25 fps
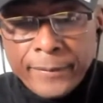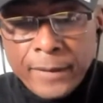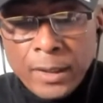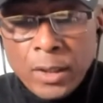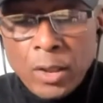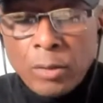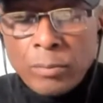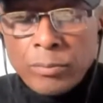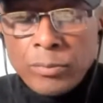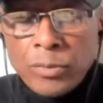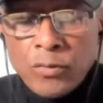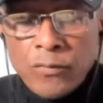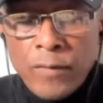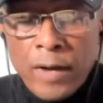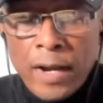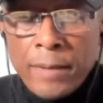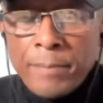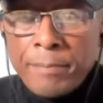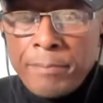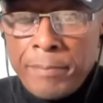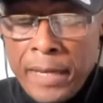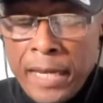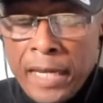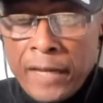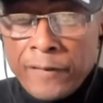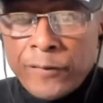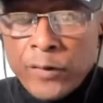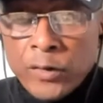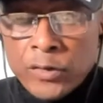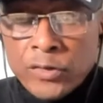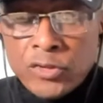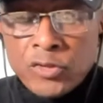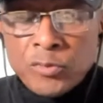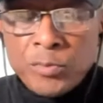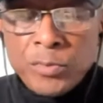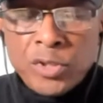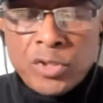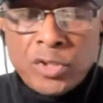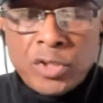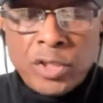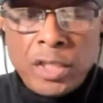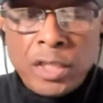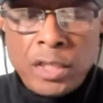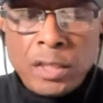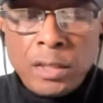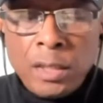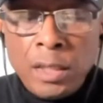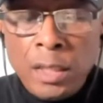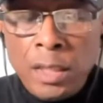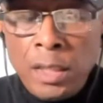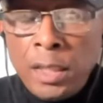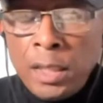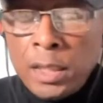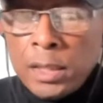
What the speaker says: No, you're right. Man versus machine,